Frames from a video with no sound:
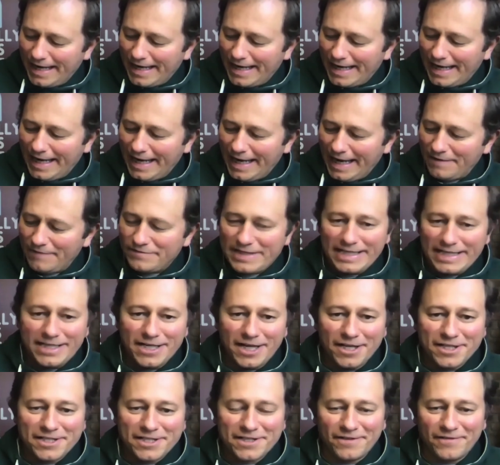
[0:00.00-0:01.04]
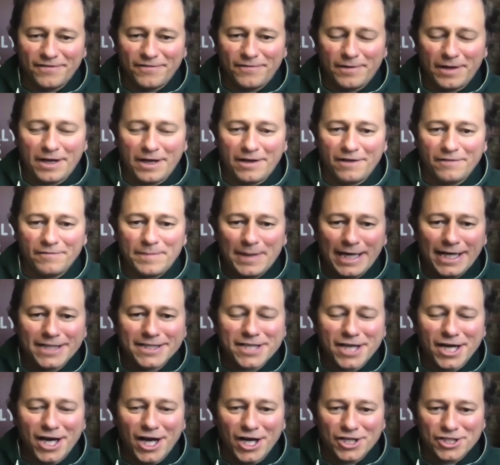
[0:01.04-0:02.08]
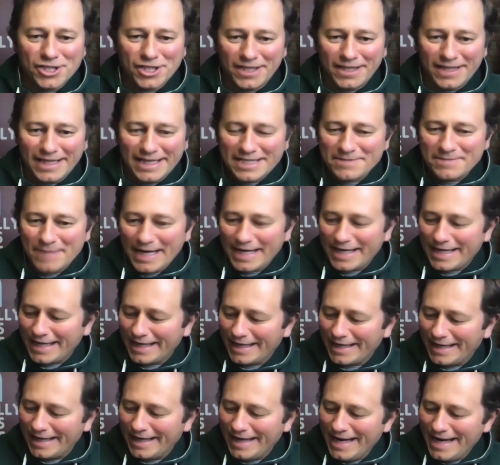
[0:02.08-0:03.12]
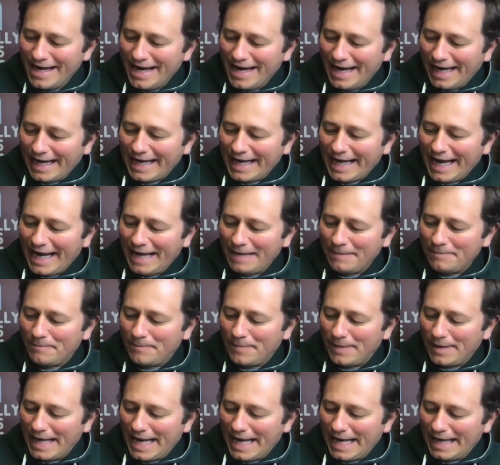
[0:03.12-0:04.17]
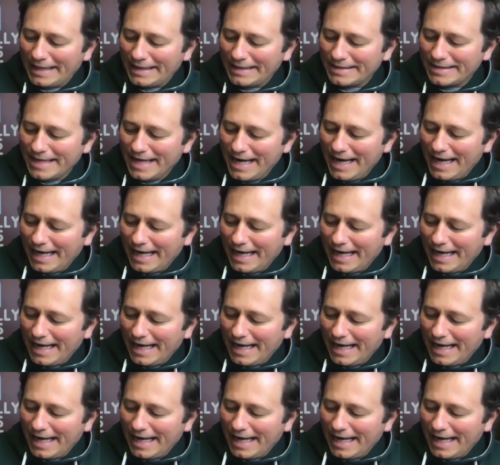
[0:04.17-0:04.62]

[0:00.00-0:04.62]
hefty dose of pinotage in this, making it a Cape blend,